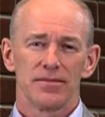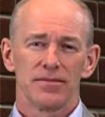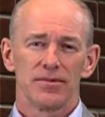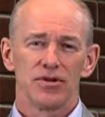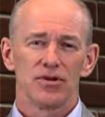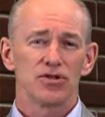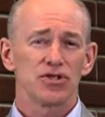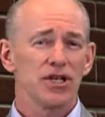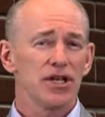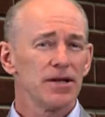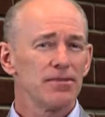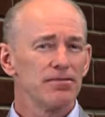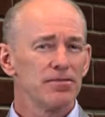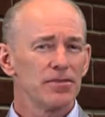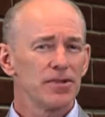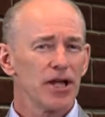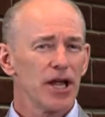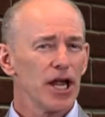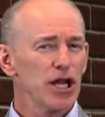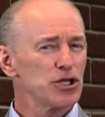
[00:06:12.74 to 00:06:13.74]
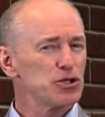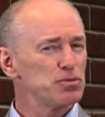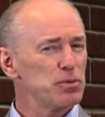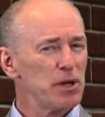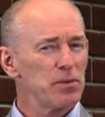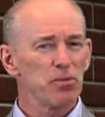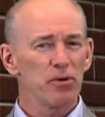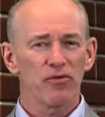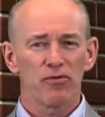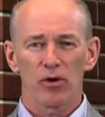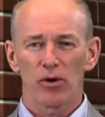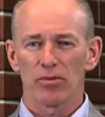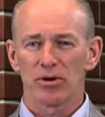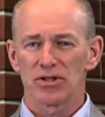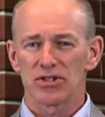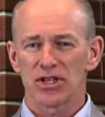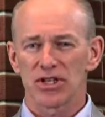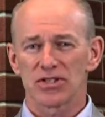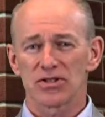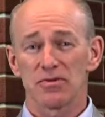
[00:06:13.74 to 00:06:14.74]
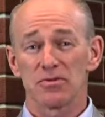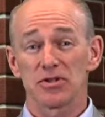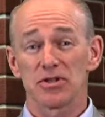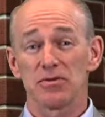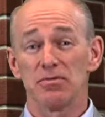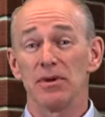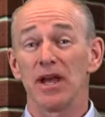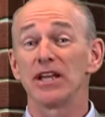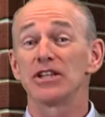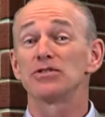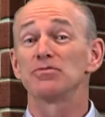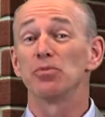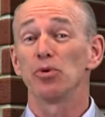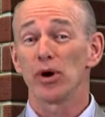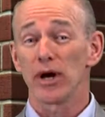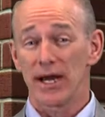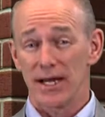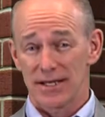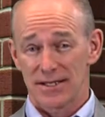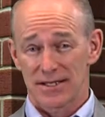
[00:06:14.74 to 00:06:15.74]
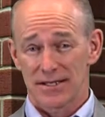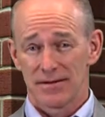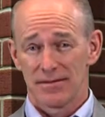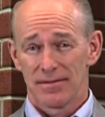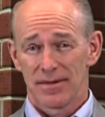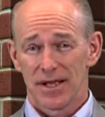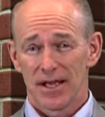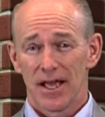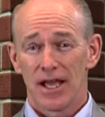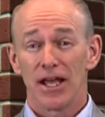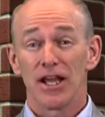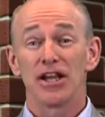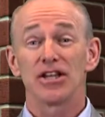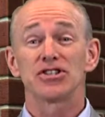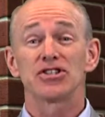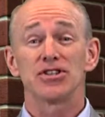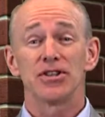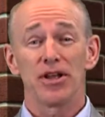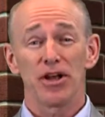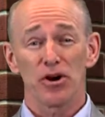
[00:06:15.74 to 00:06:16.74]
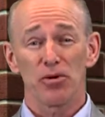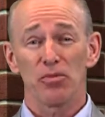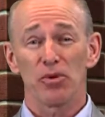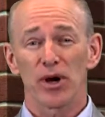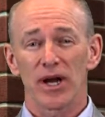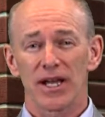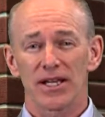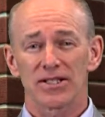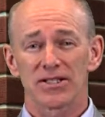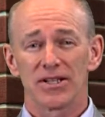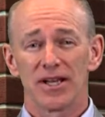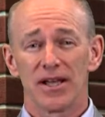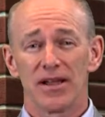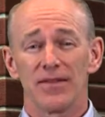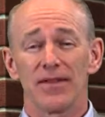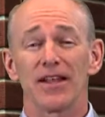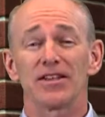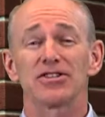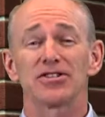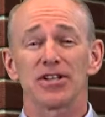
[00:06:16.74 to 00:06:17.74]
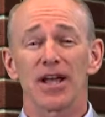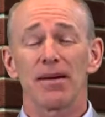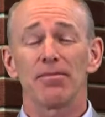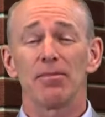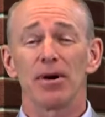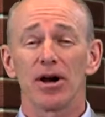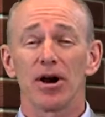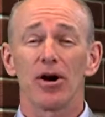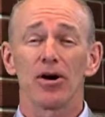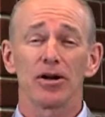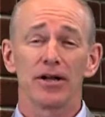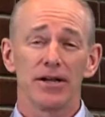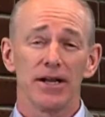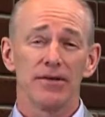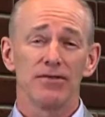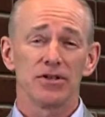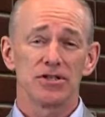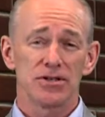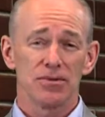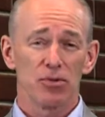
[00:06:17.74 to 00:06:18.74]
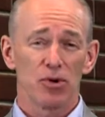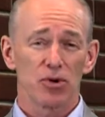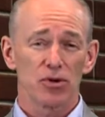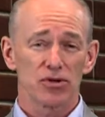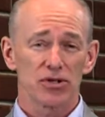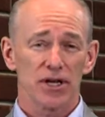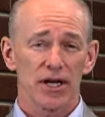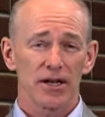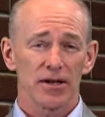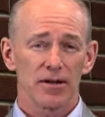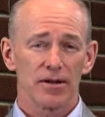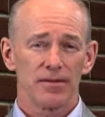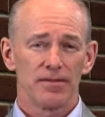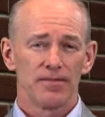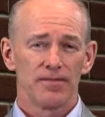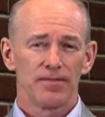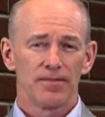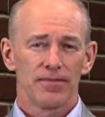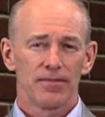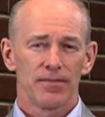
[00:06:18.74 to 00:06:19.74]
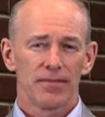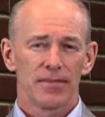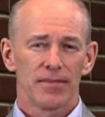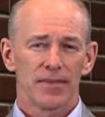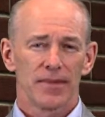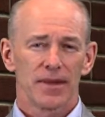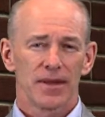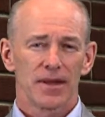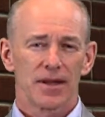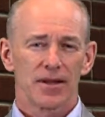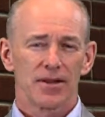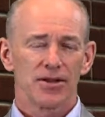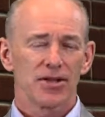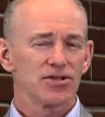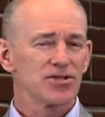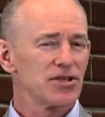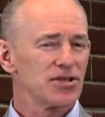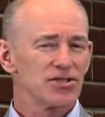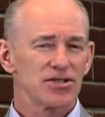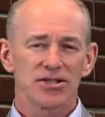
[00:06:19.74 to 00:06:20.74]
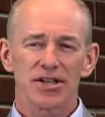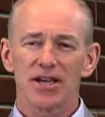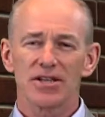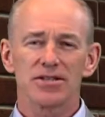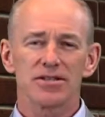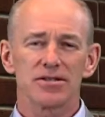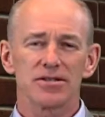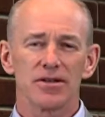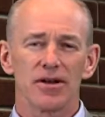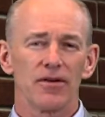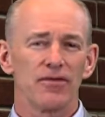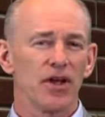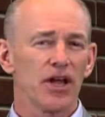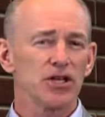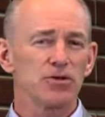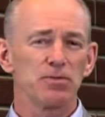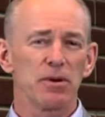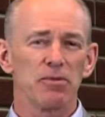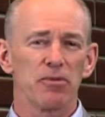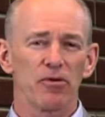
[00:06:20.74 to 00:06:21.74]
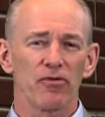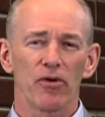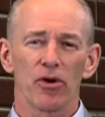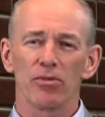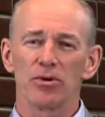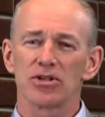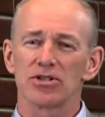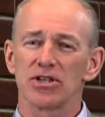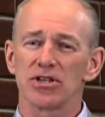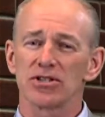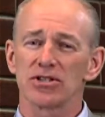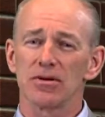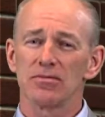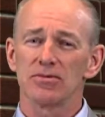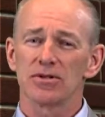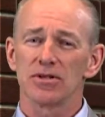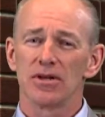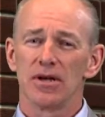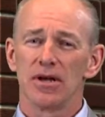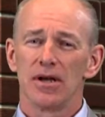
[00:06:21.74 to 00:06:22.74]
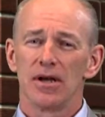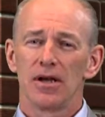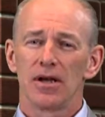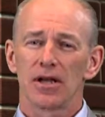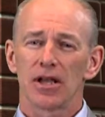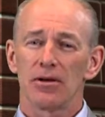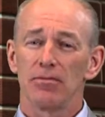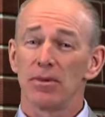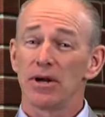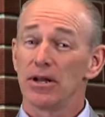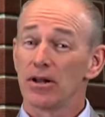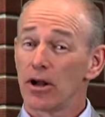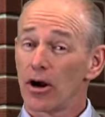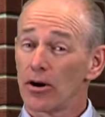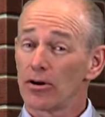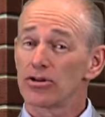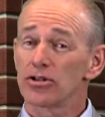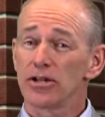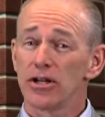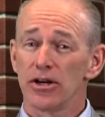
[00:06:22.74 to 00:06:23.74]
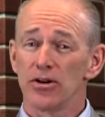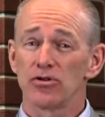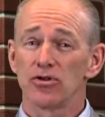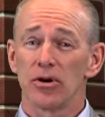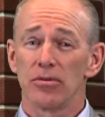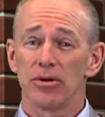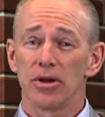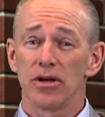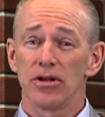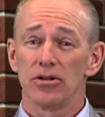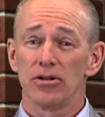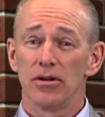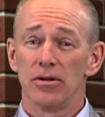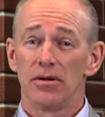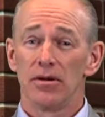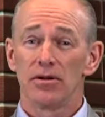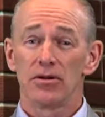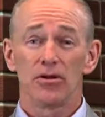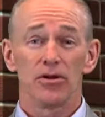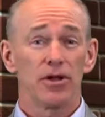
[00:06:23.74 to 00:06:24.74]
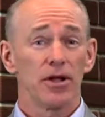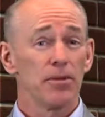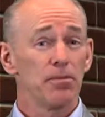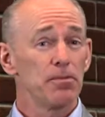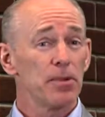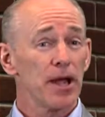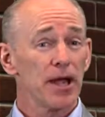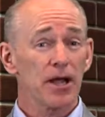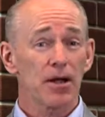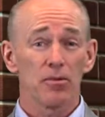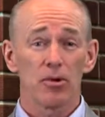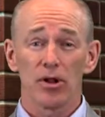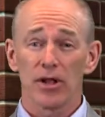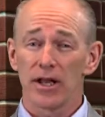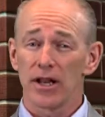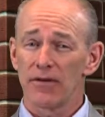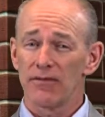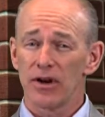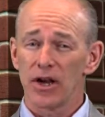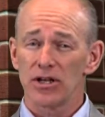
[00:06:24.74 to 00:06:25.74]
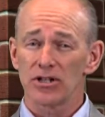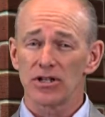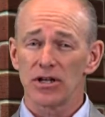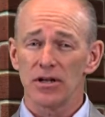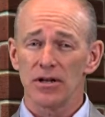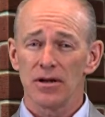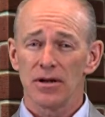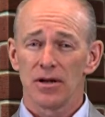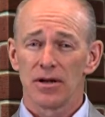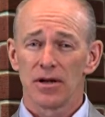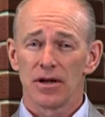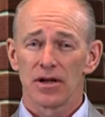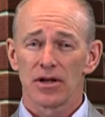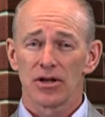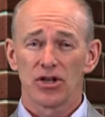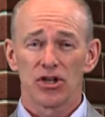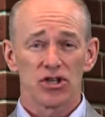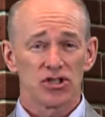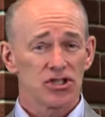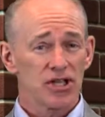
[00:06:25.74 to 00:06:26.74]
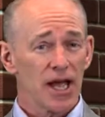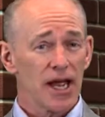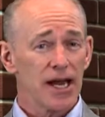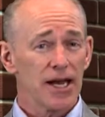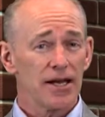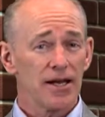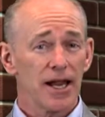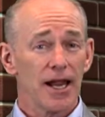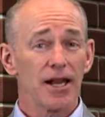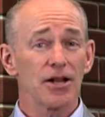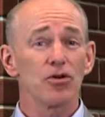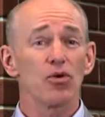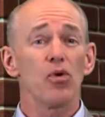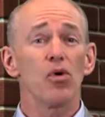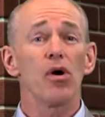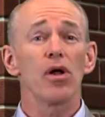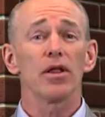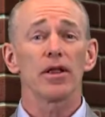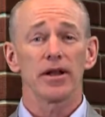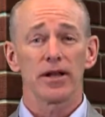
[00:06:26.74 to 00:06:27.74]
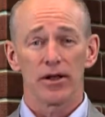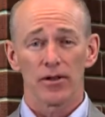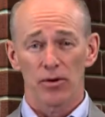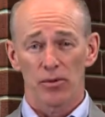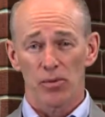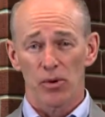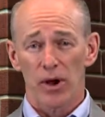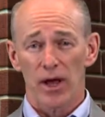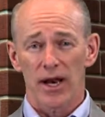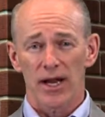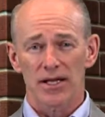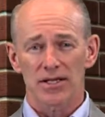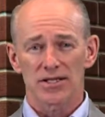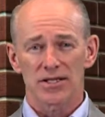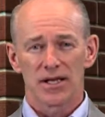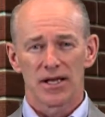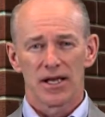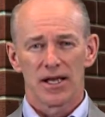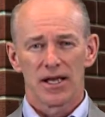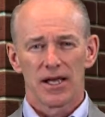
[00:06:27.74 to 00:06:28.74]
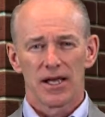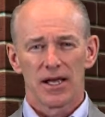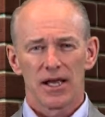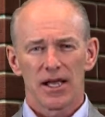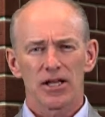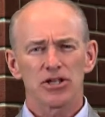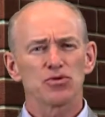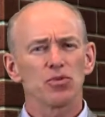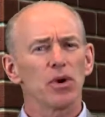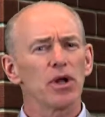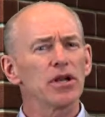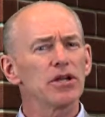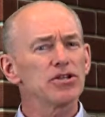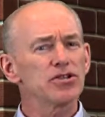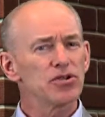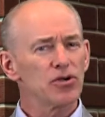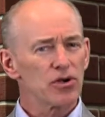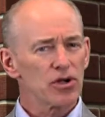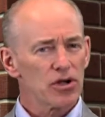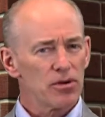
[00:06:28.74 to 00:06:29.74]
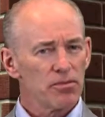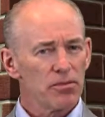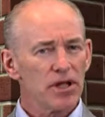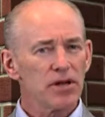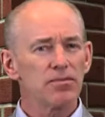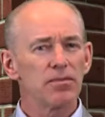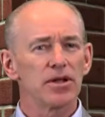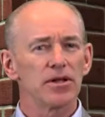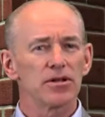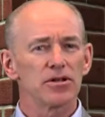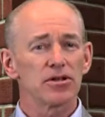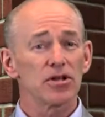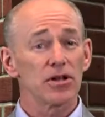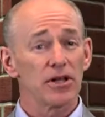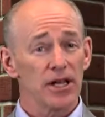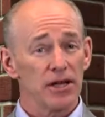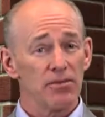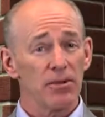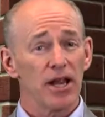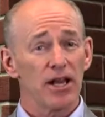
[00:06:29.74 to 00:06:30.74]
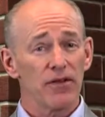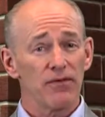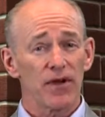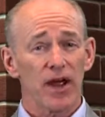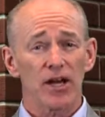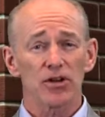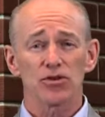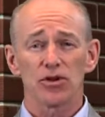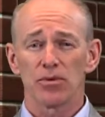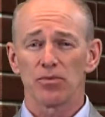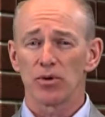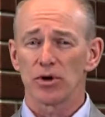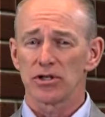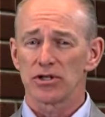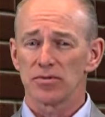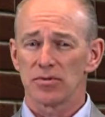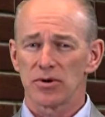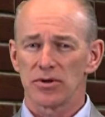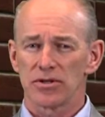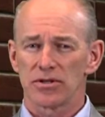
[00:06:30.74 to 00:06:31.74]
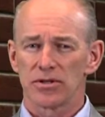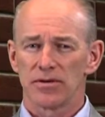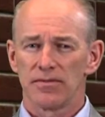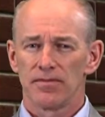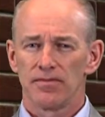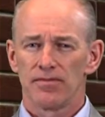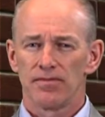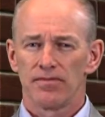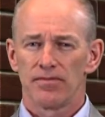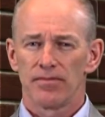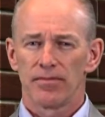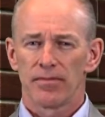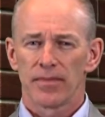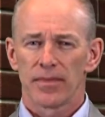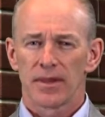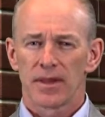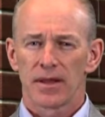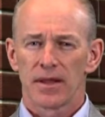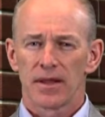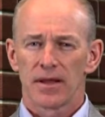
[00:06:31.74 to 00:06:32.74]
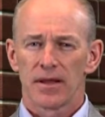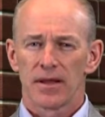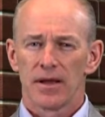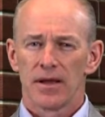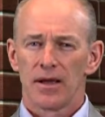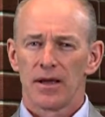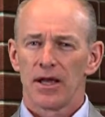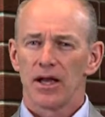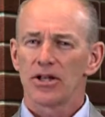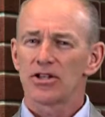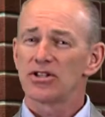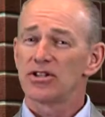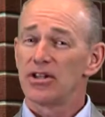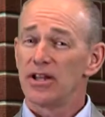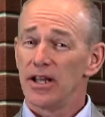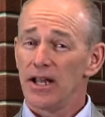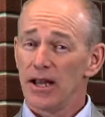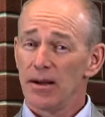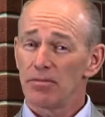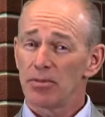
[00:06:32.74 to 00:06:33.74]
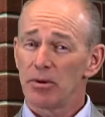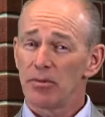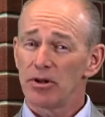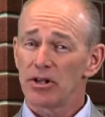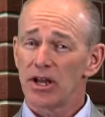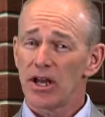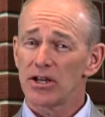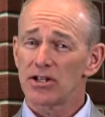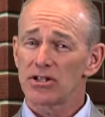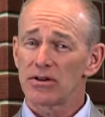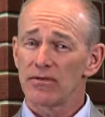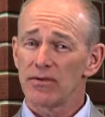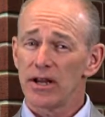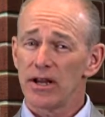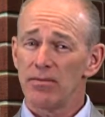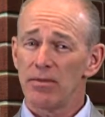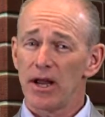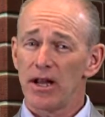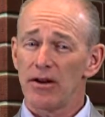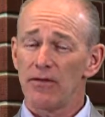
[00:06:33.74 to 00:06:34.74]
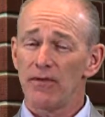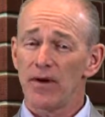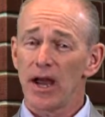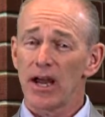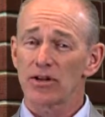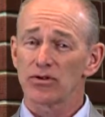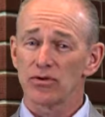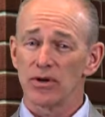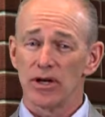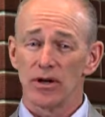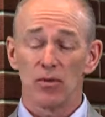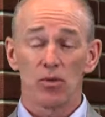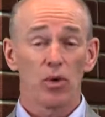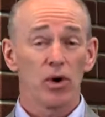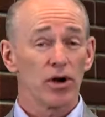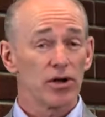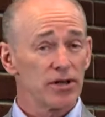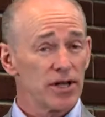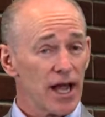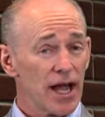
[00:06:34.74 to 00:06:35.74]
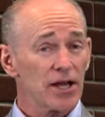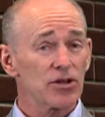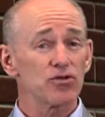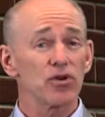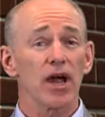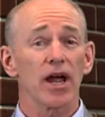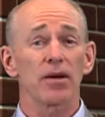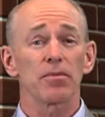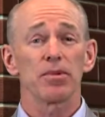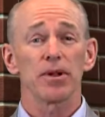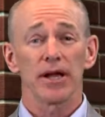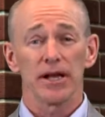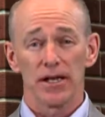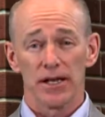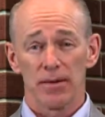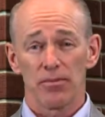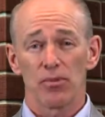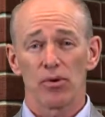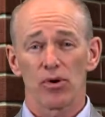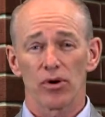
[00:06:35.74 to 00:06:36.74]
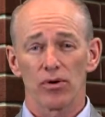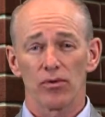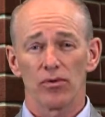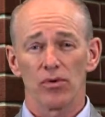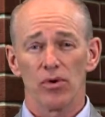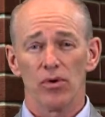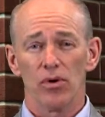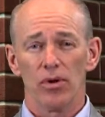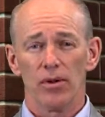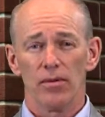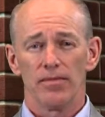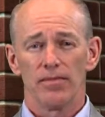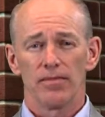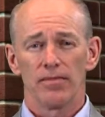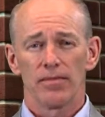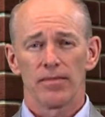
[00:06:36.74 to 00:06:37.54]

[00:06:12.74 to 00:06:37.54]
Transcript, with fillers: You see, H B Performance Systems makes brakes, and it's their brakes that stop my Harley-Davidson motorcycle. The success of H B Performance Systems can be largely attributed to the impeccable innovation, design, and quality of their products, as well as their commitment to lean manufacturing principles. It's the implementation of lean manufacturing where DocTrack played an important role.